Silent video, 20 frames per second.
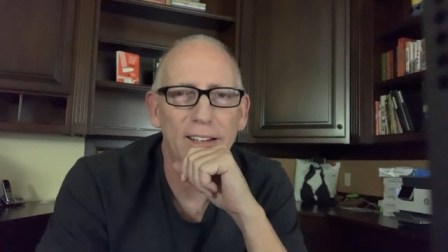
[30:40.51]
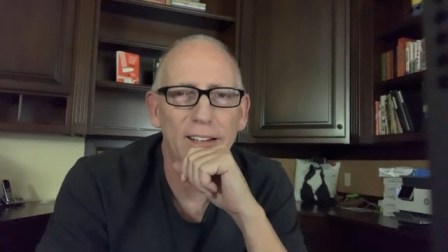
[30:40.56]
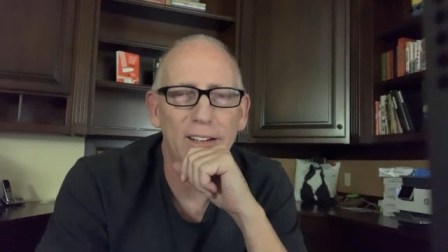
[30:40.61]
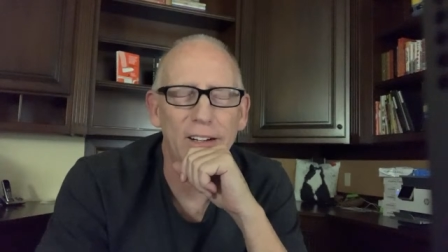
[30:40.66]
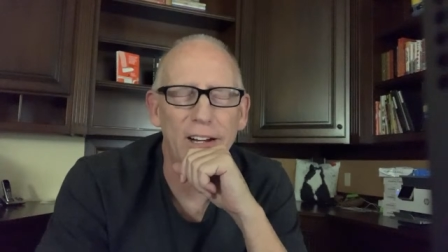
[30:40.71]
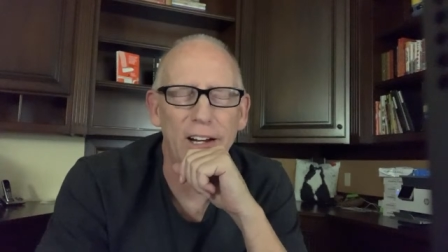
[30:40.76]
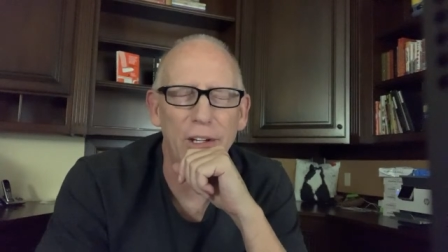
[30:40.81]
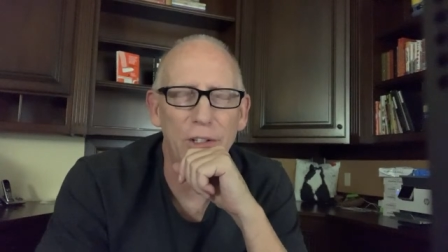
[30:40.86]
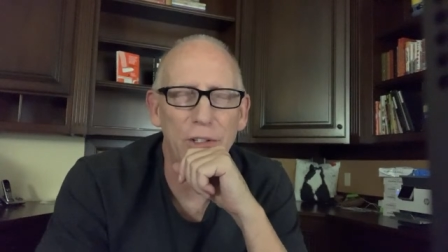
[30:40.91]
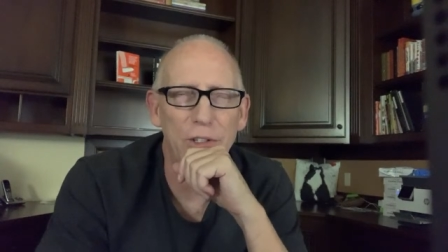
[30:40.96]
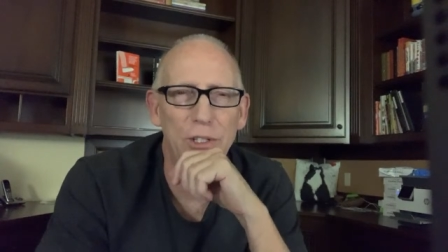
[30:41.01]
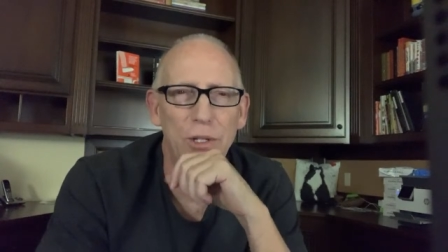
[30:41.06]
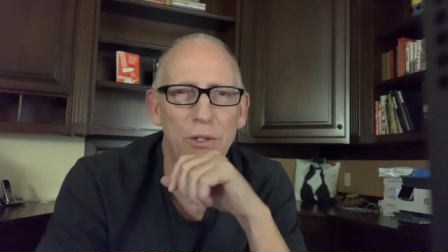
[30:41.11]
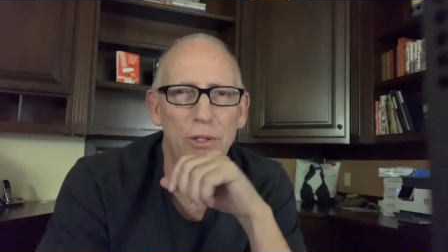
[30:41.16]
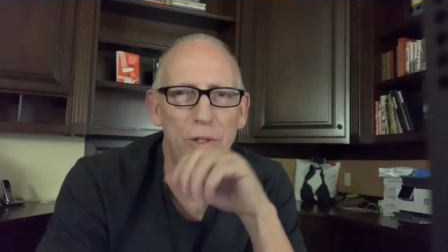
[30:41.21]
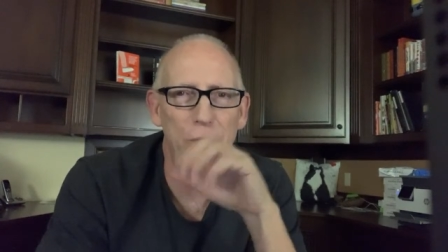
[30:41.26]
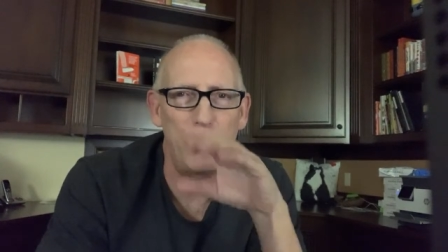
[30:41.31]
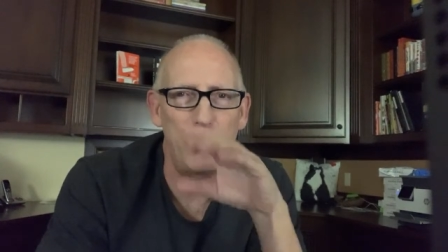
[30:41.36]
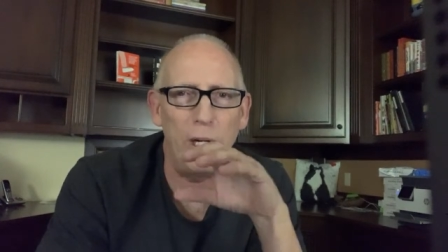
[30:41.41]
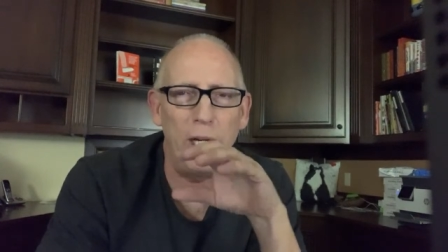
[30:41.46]
Right? So
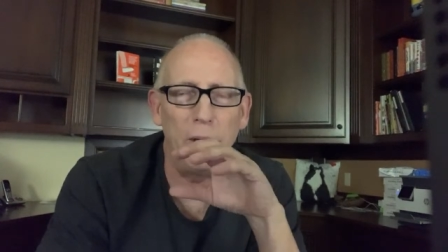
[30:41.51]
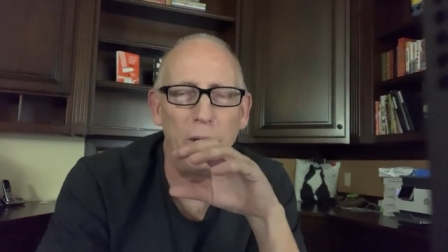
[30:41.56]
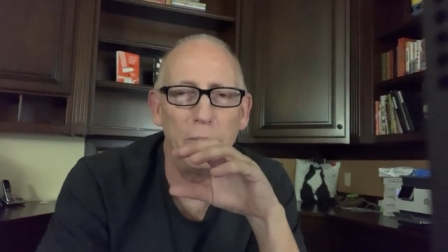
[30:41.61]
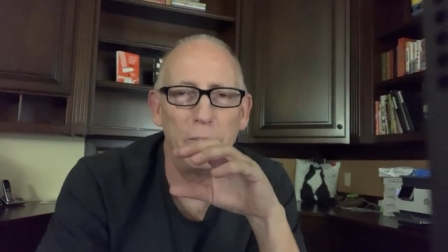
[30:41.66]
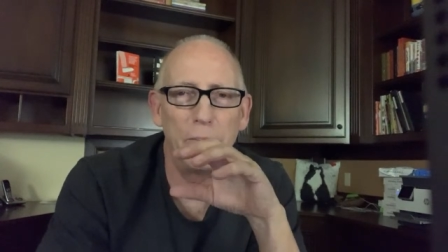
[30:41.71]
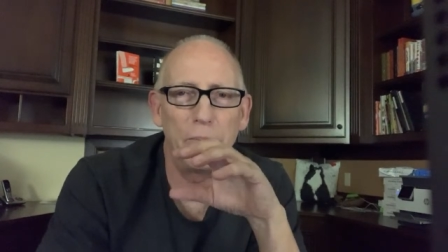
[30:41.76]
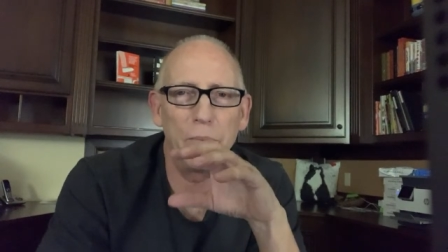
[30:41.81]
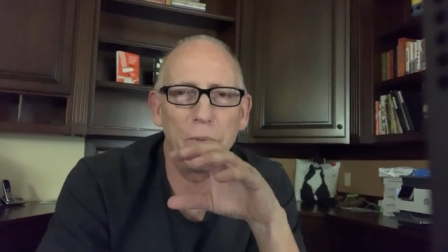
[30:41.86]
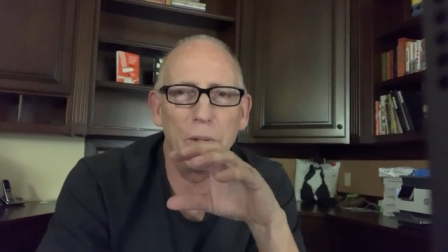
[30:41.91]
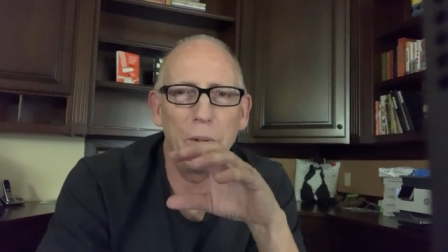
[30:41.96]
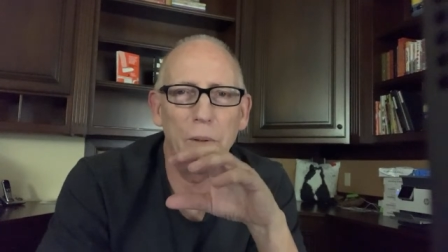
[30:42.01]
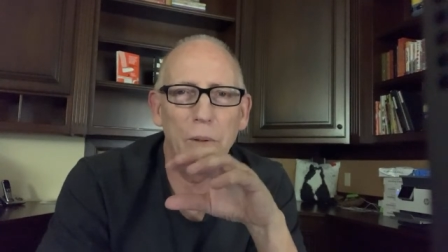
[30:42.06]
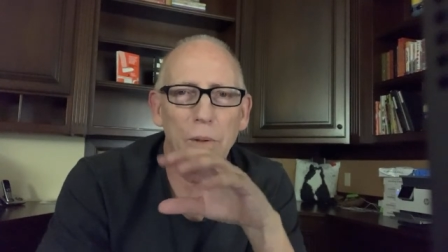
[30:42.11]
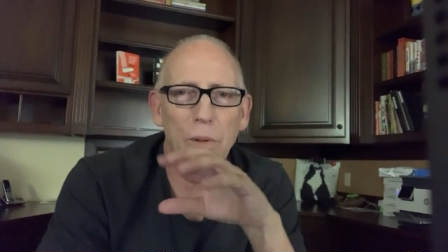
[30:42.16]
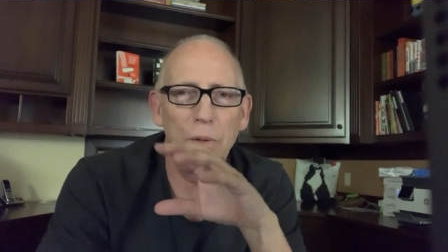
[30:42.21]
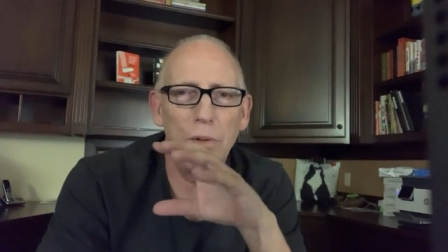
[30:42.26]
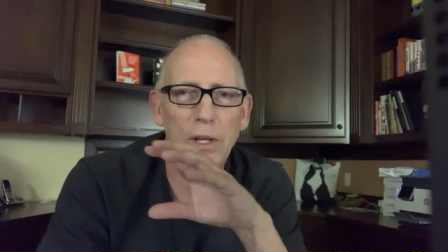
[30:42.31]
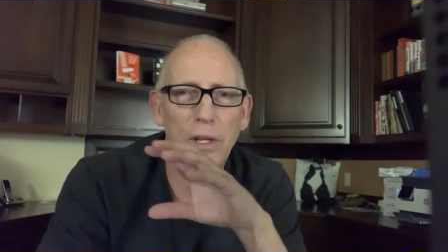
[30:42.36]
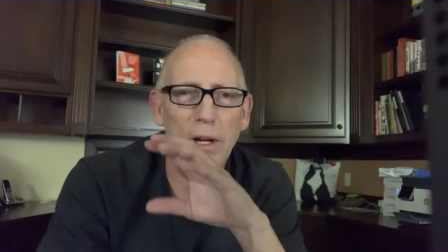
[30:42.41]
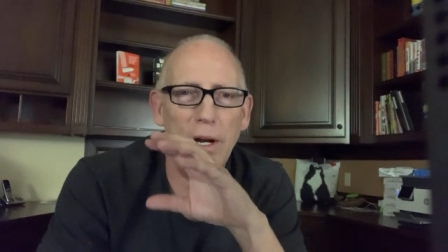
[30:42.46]
the tweet
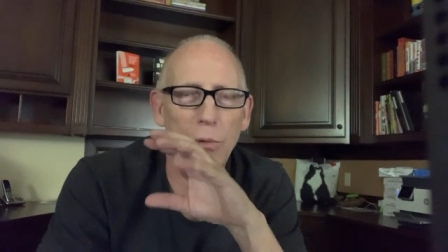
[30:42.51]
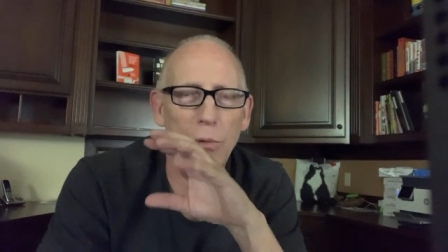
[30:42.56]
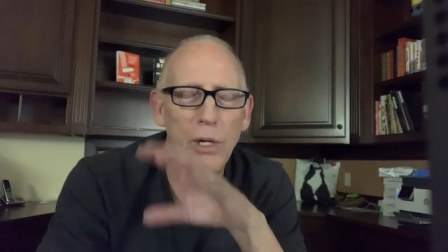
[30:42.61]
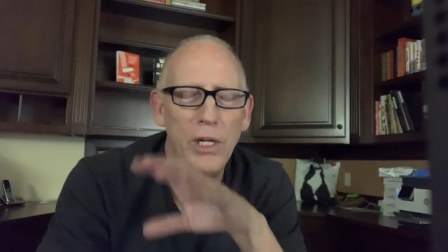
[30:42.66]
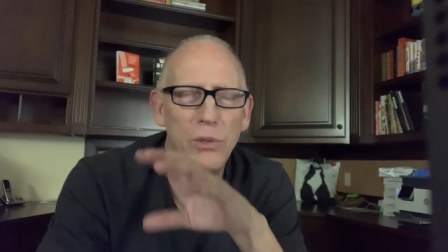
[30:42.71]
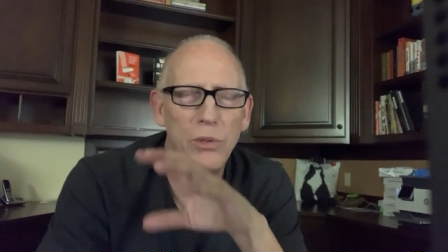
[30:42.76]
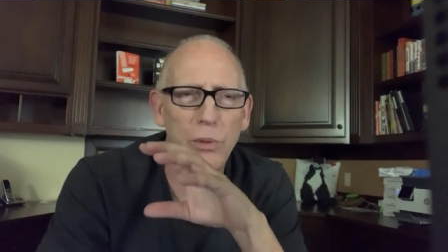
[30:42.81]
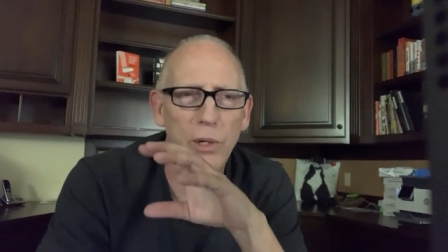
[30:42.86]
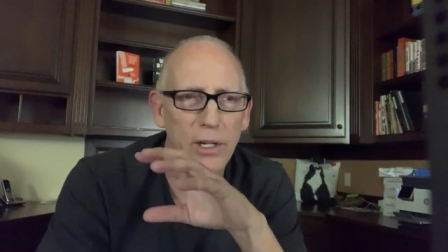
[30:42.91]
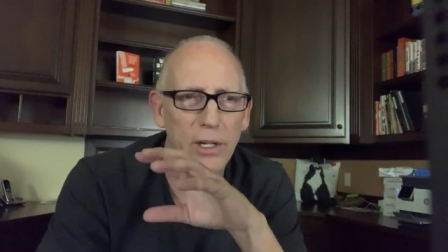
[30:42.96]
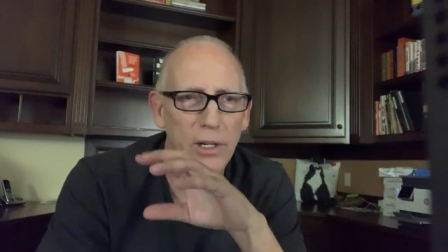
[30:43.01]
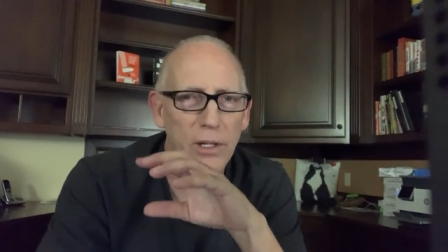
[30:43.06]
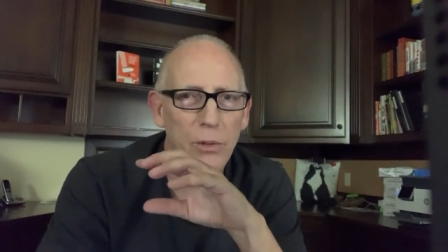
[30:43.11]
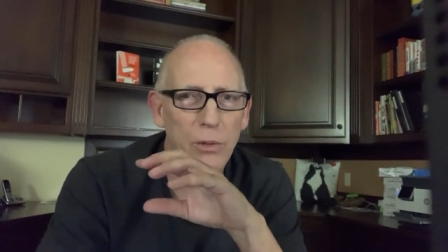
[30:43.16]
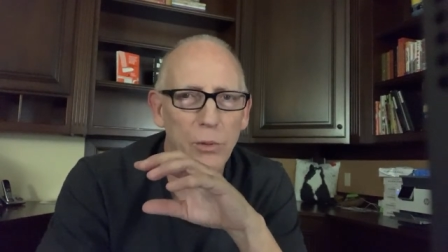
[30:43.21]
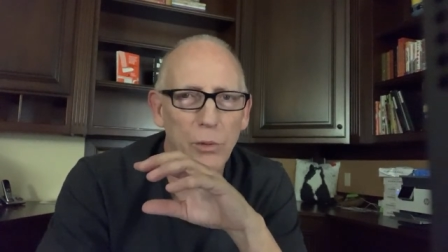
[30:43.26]
that I retweeted